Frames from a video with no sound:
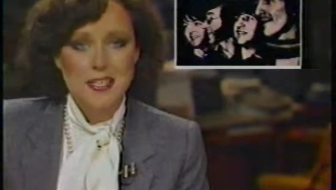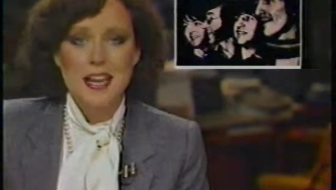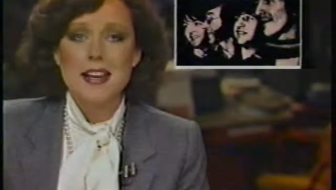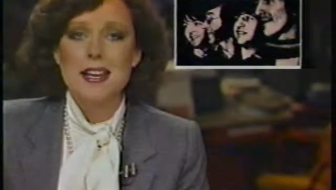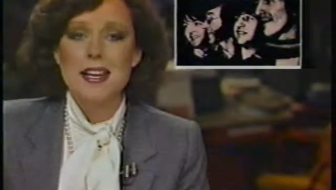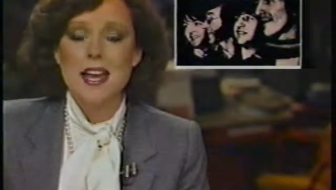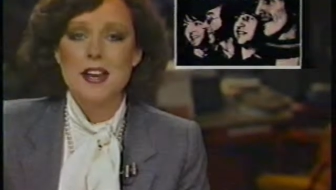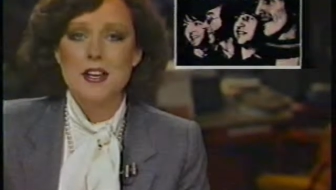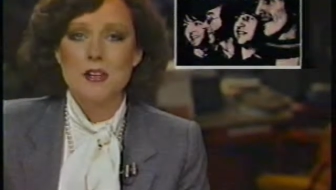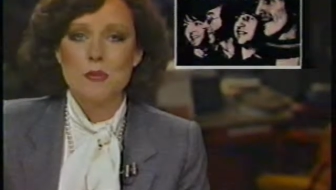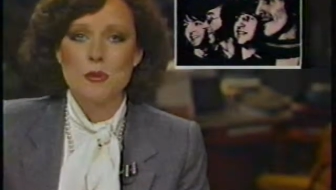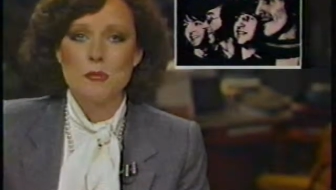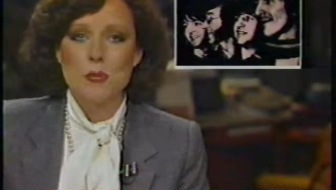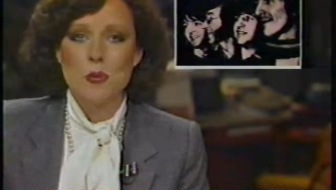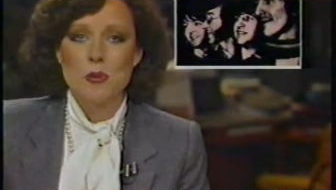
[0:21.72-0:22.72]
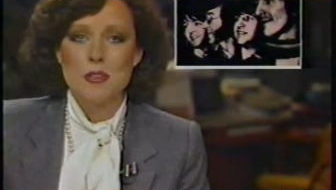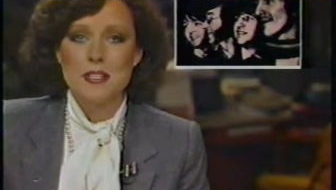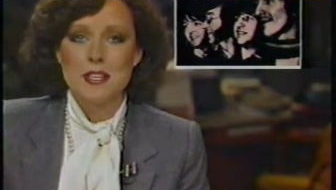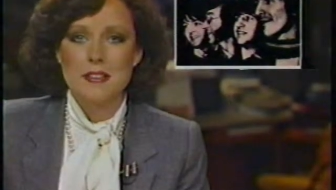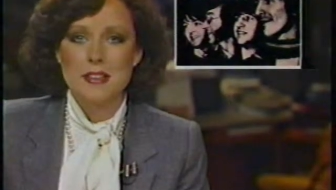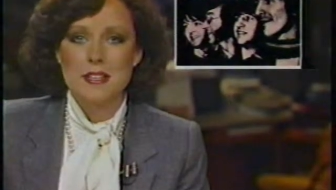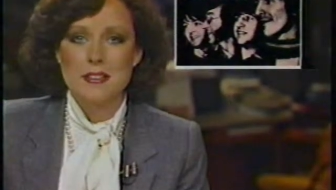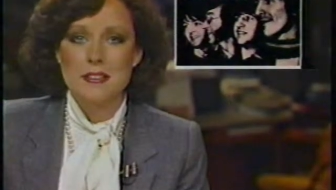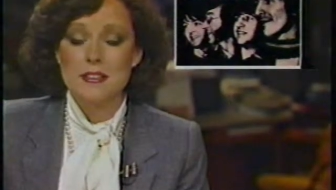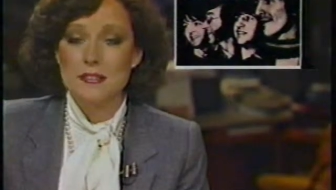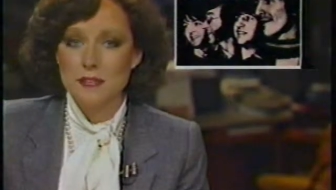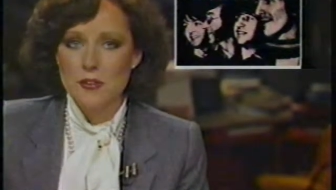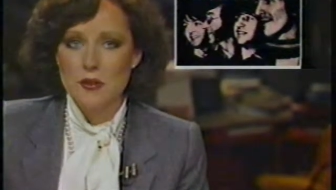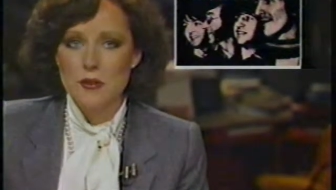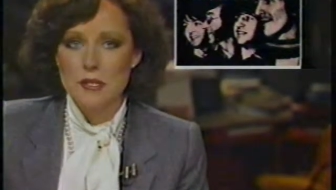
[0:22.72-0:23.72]
Sandy Kenyon reports in this,
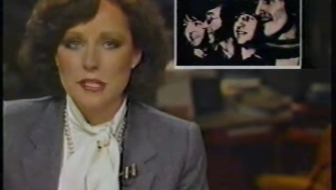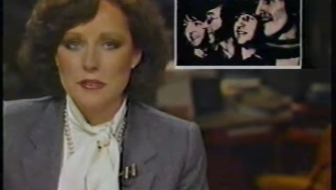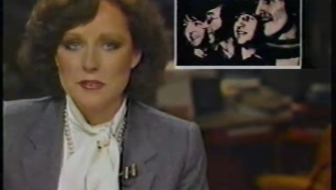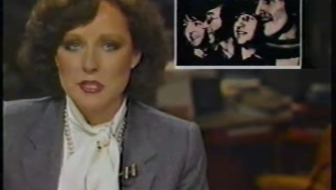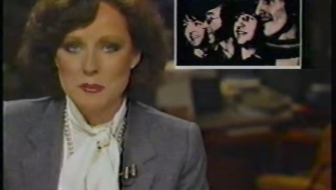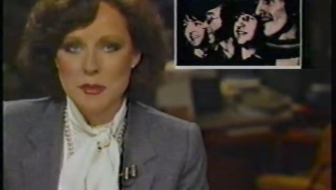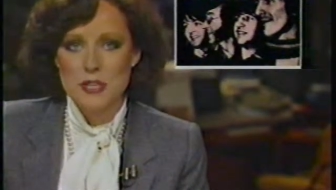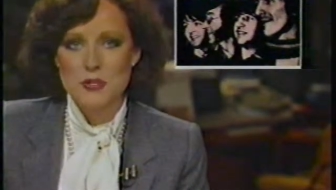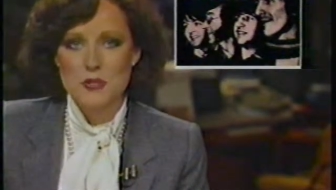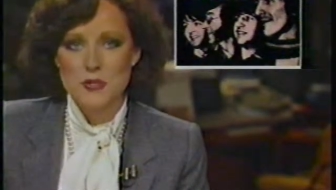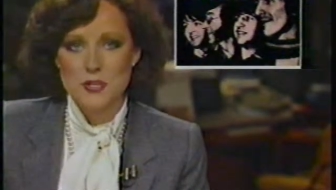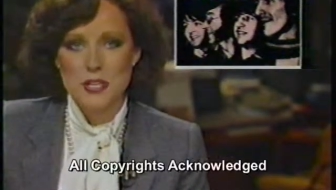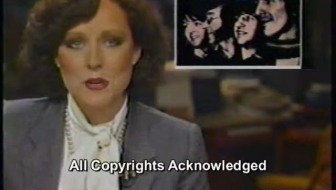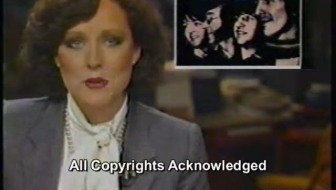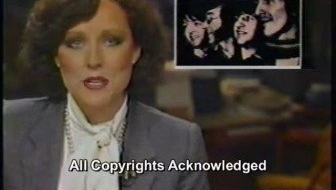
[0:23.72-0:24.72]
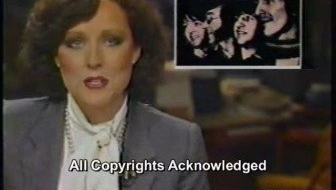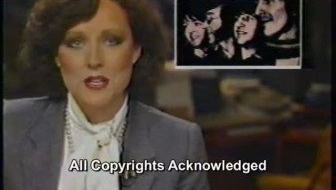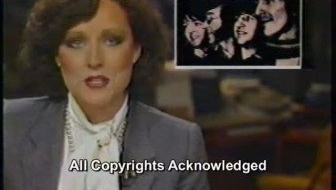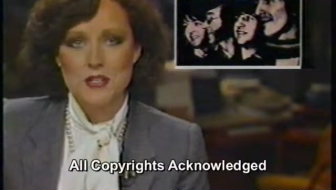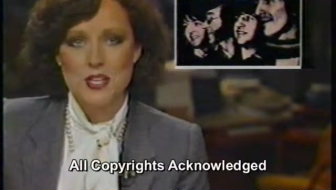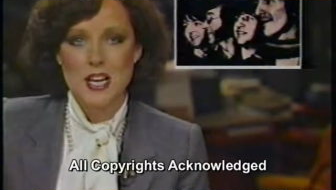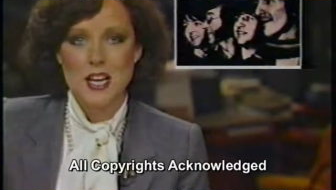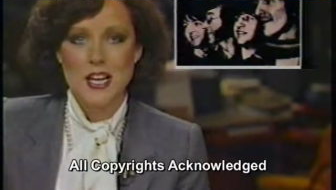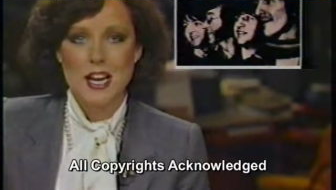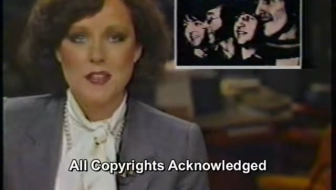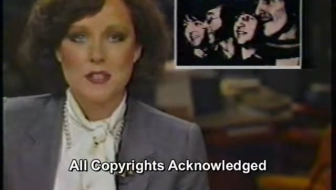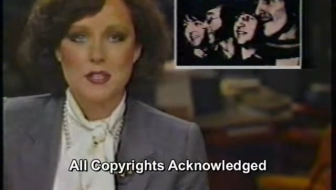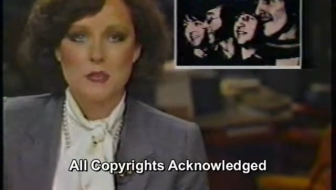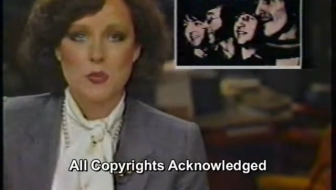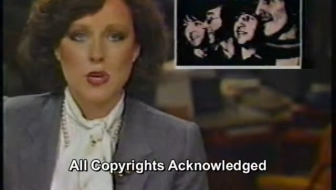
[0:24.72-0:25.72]
the first of a special series on
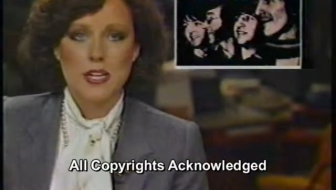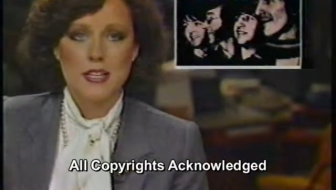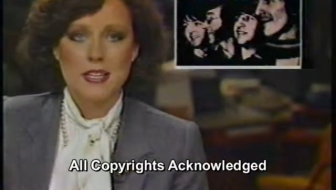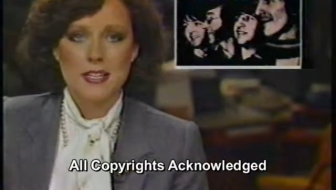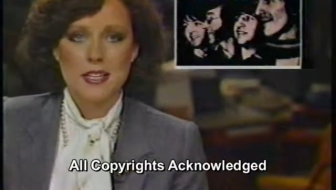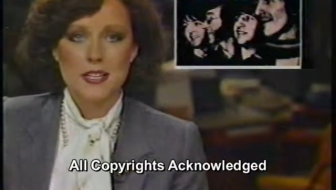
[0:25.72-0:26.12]
CNN this week.